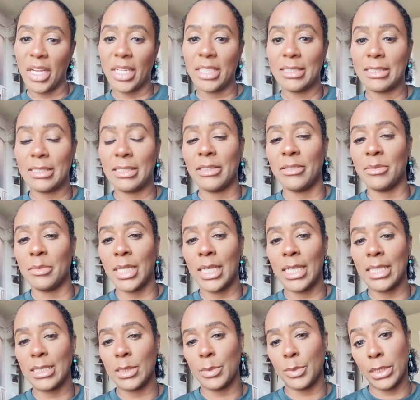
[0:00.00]
fantasy of
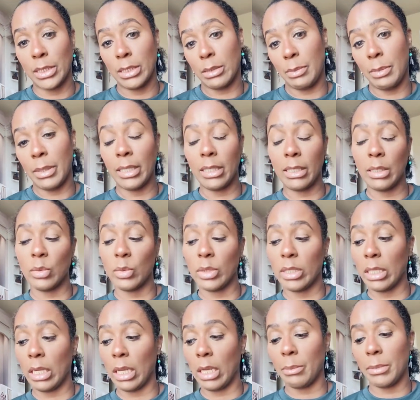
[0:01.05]
mine to participate in
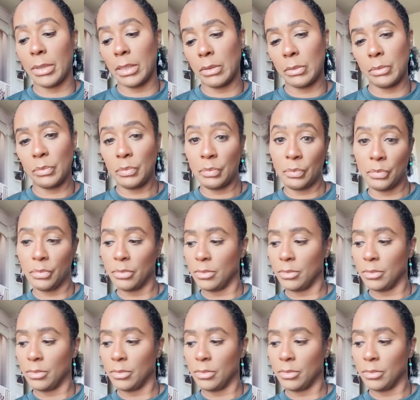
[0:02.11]
one day, but